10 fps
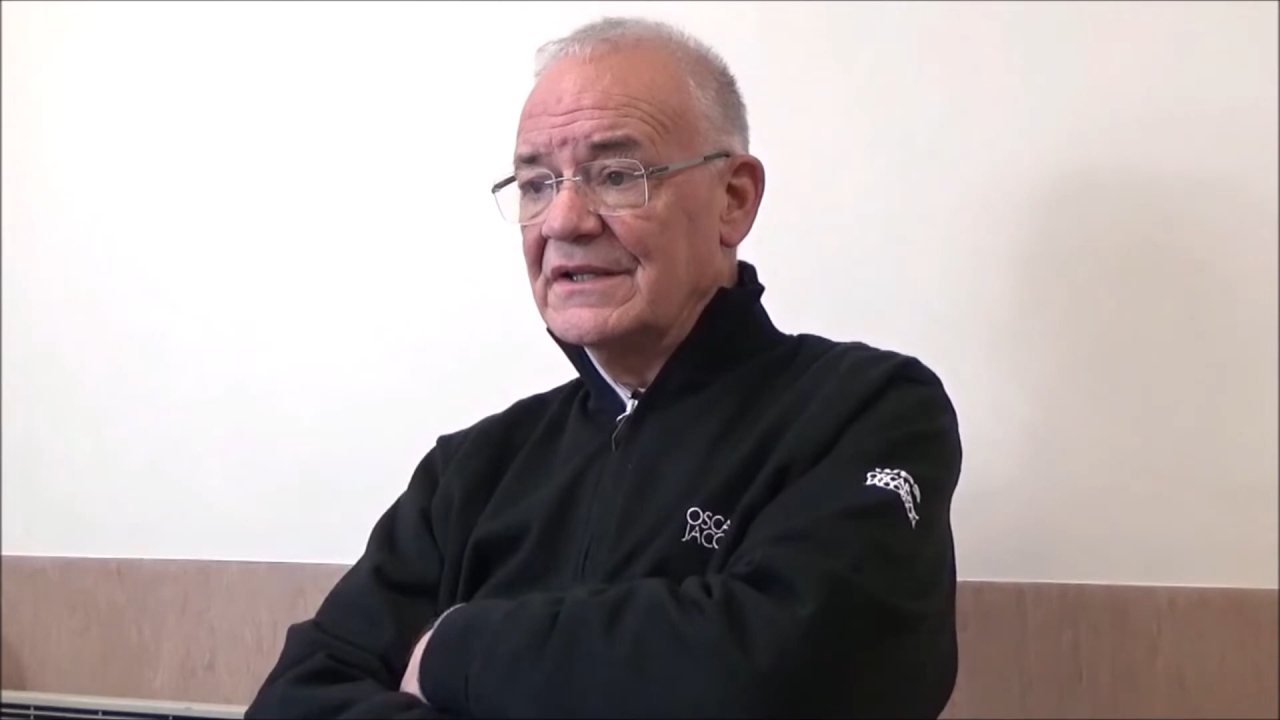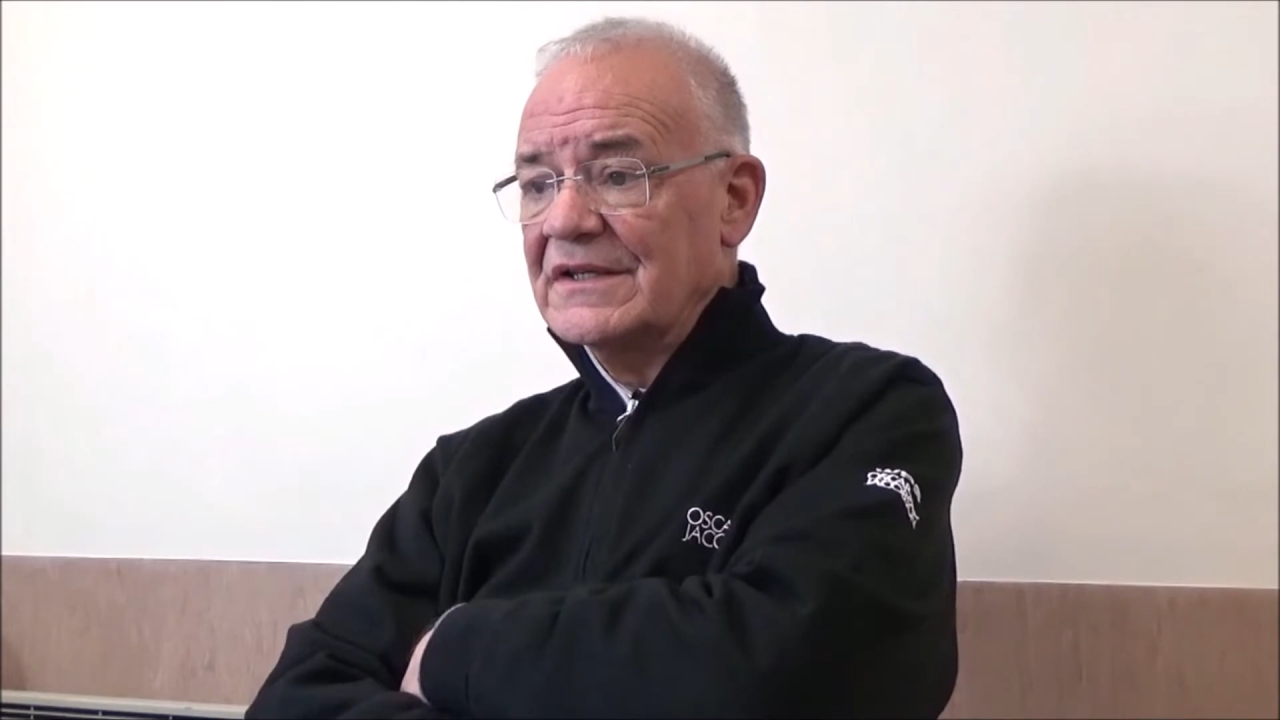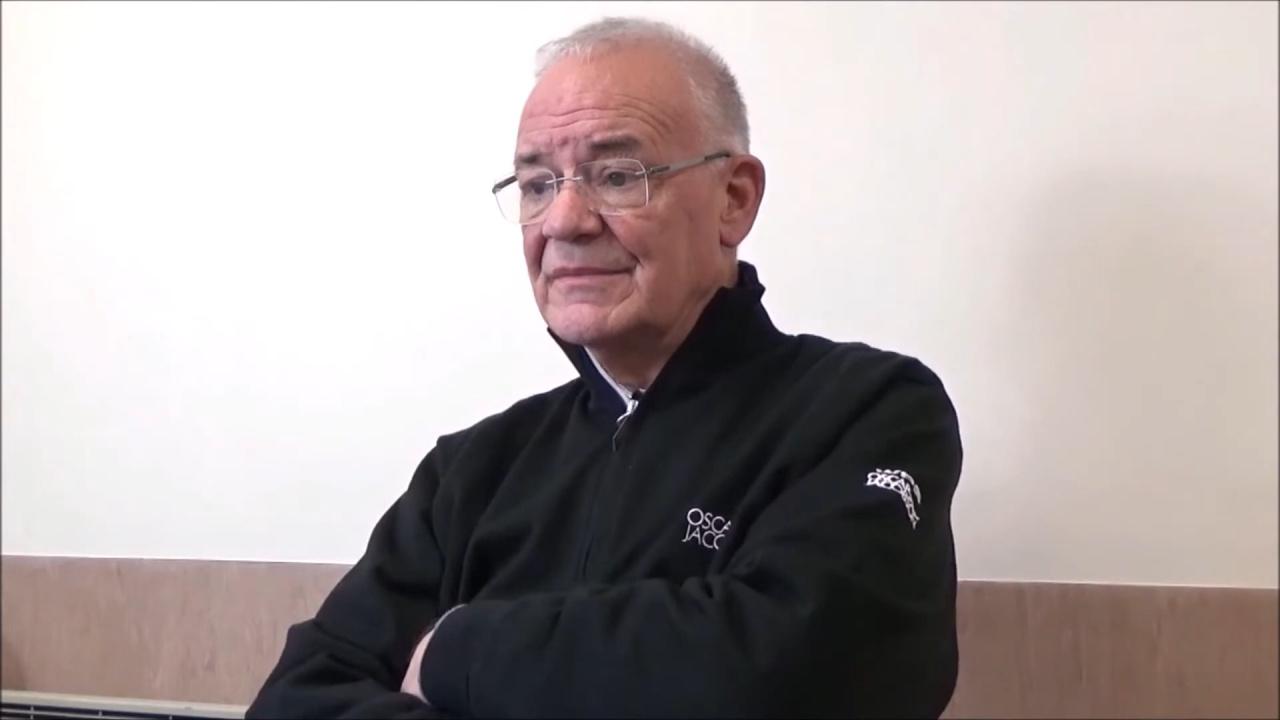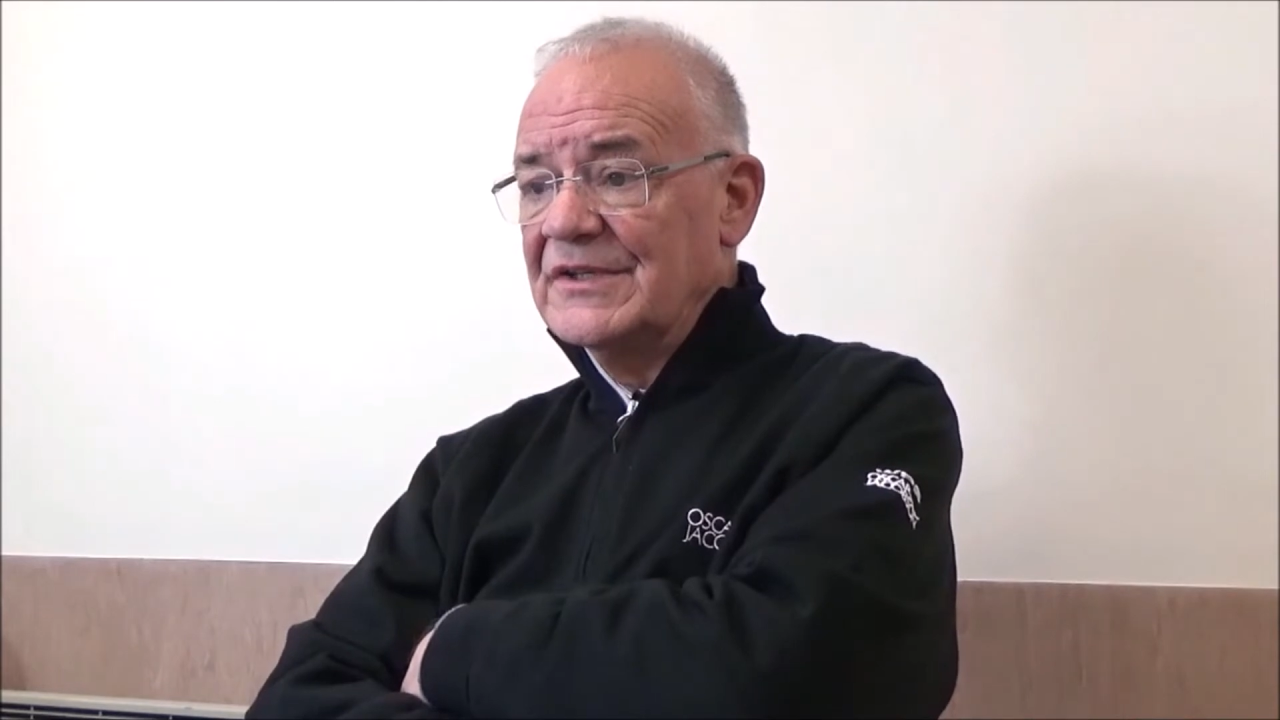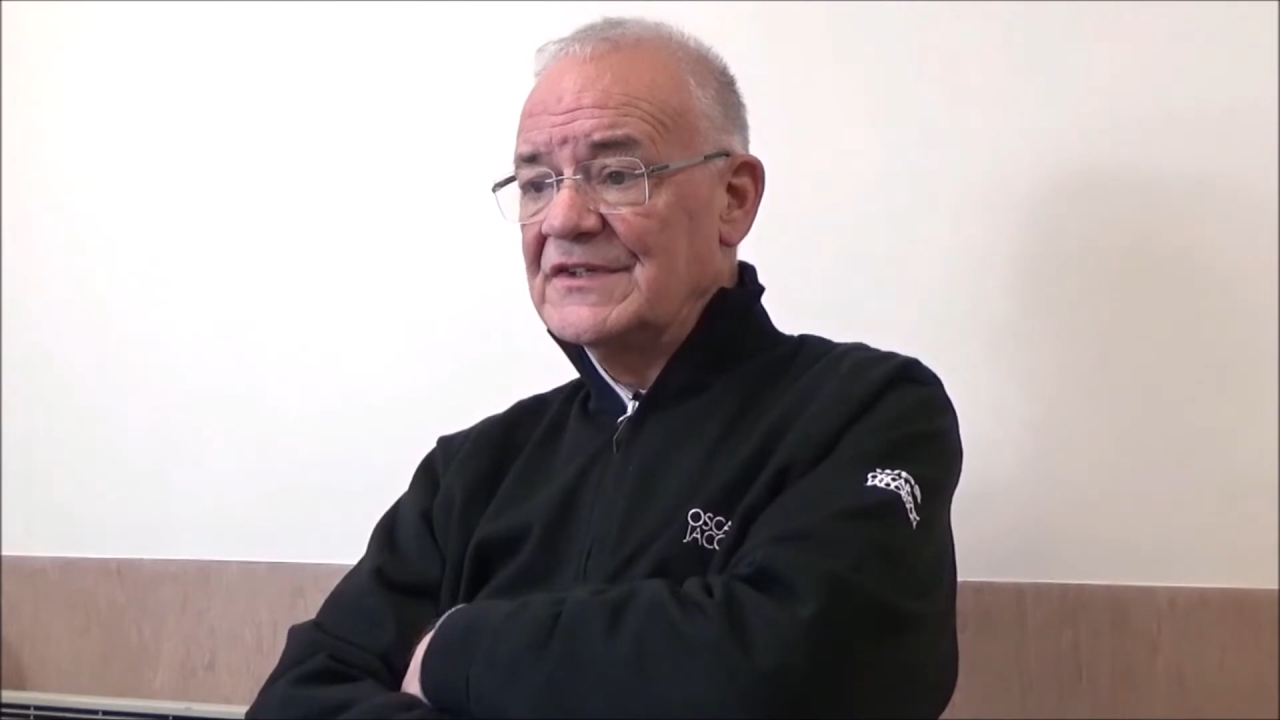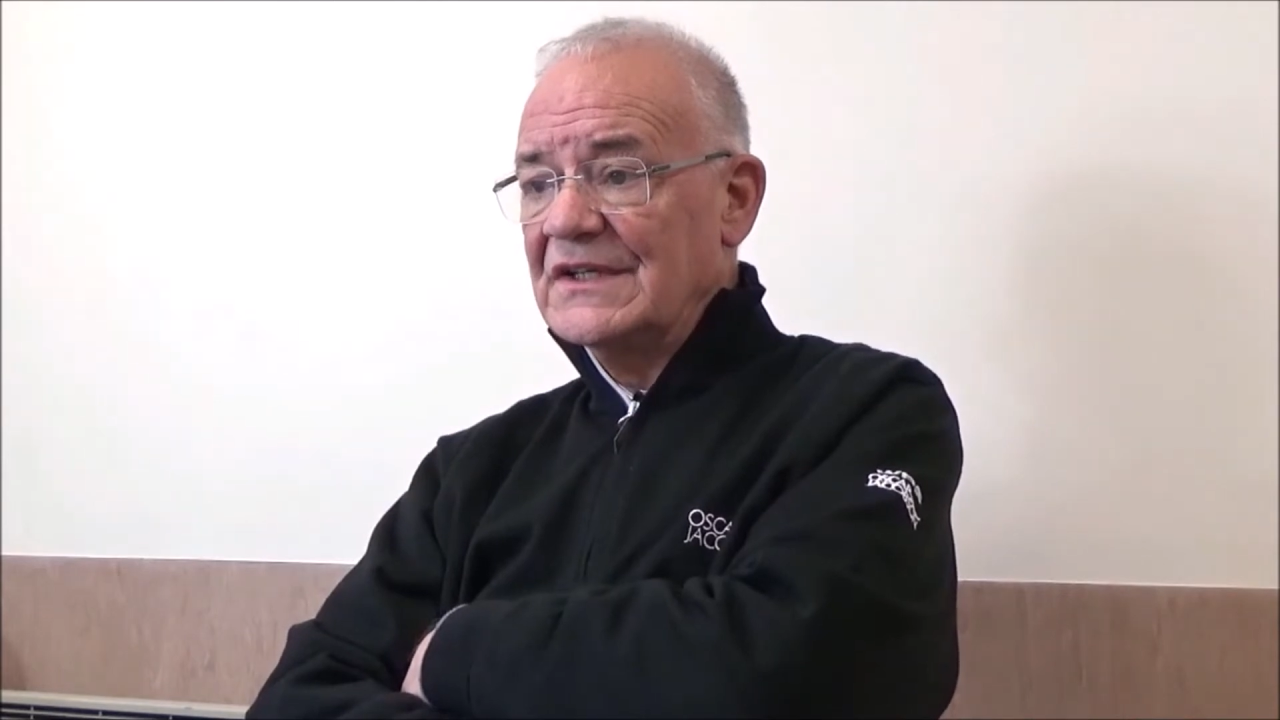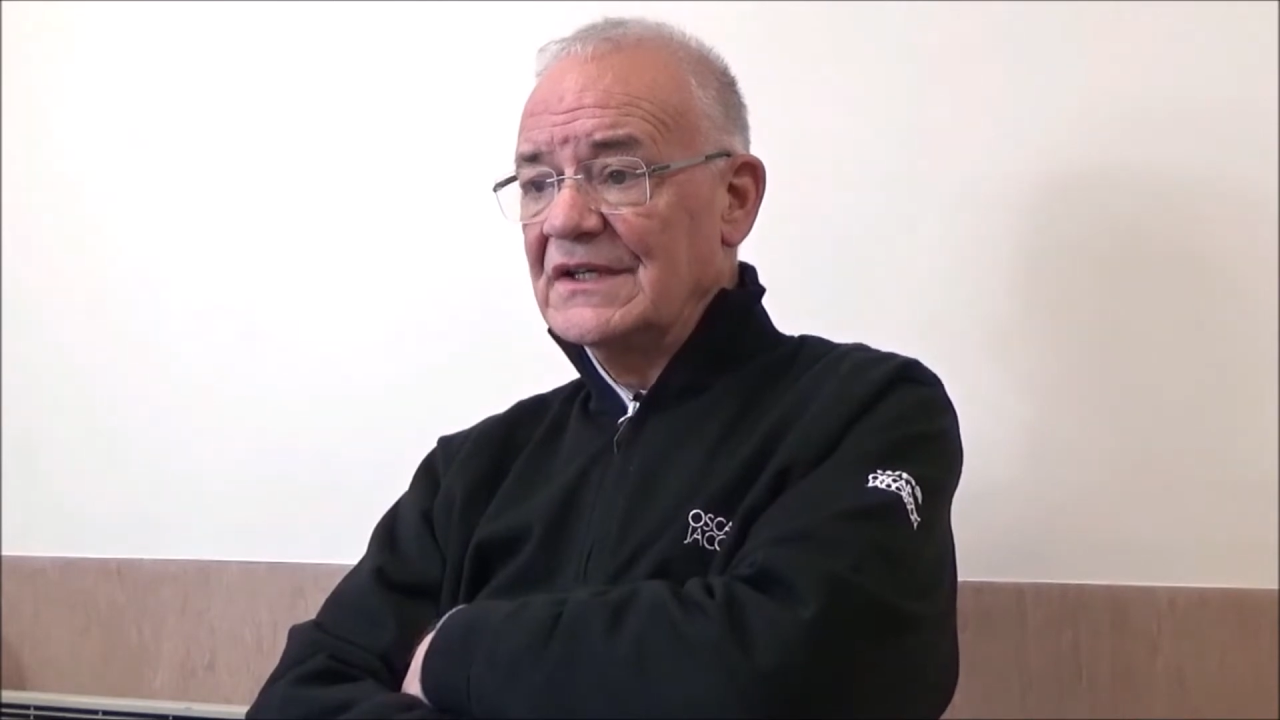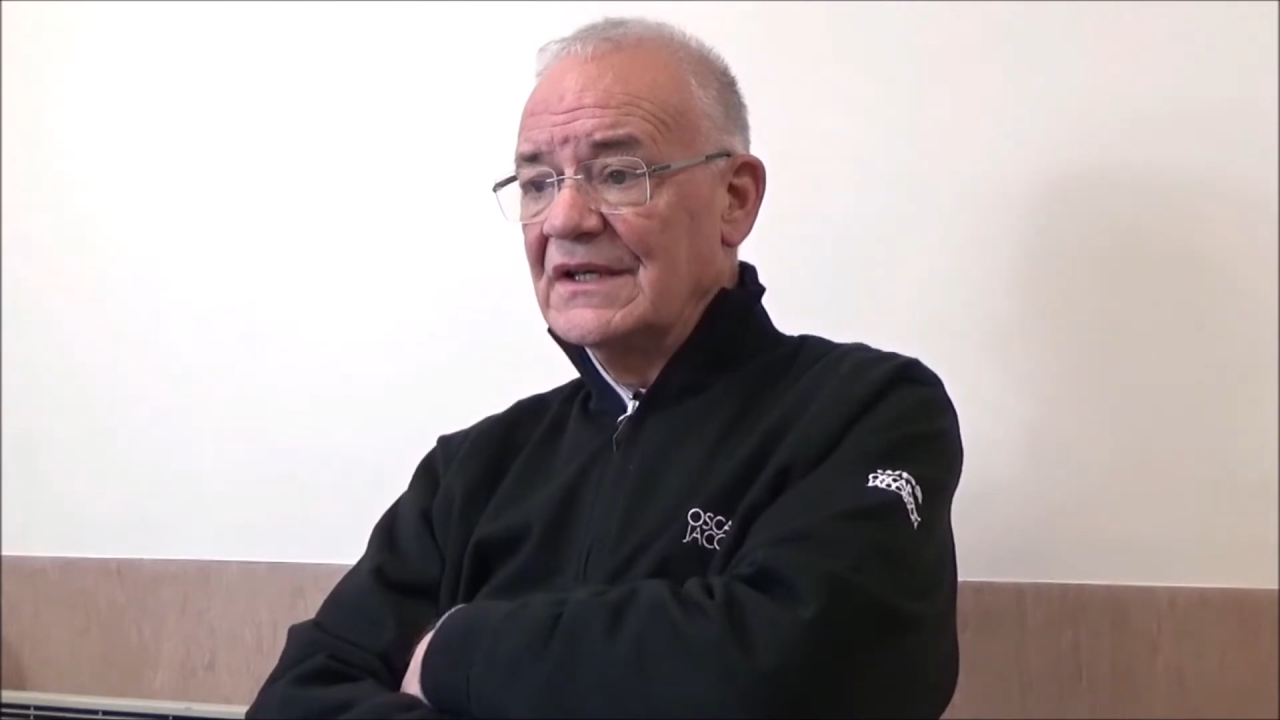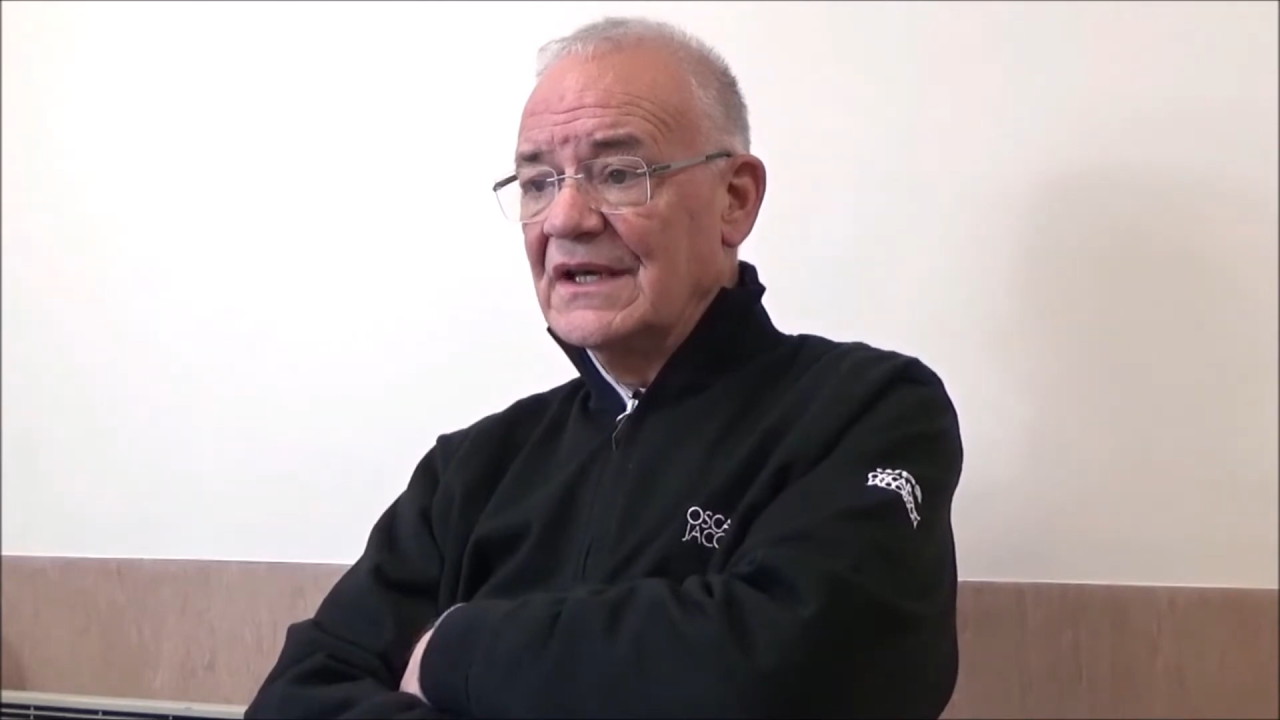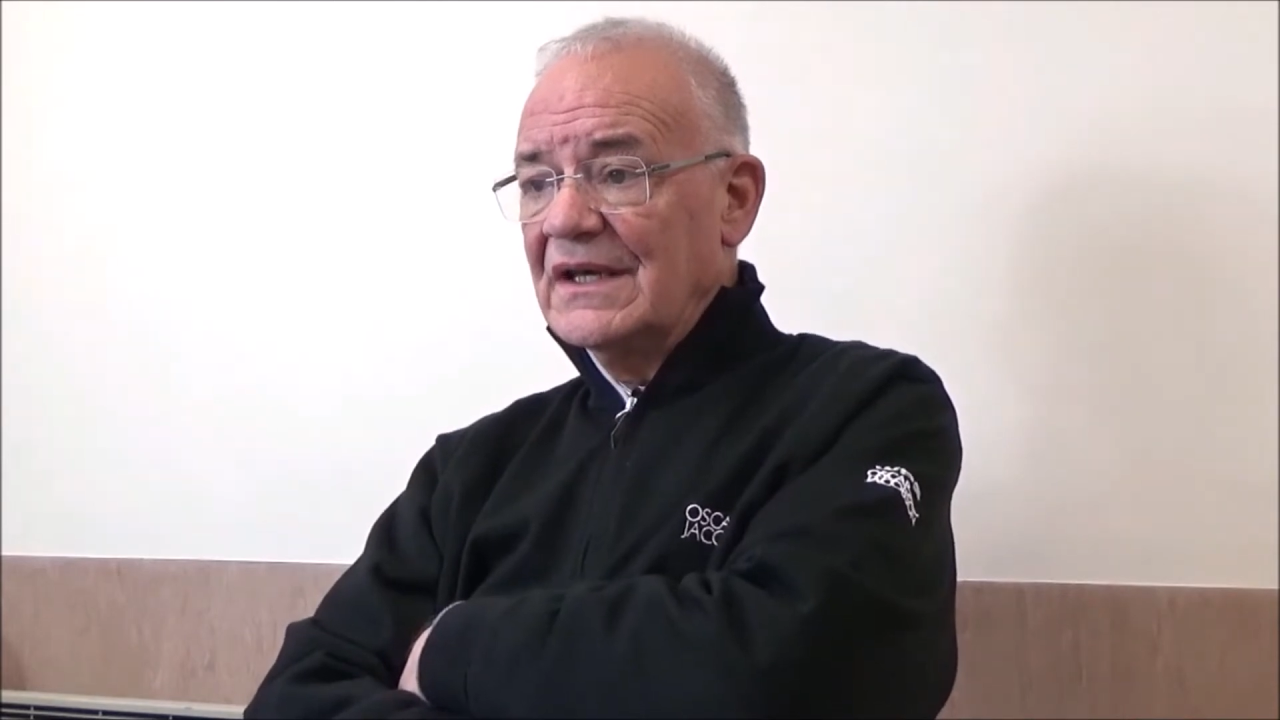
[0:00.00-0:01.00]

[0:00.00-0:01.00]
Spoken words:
the committee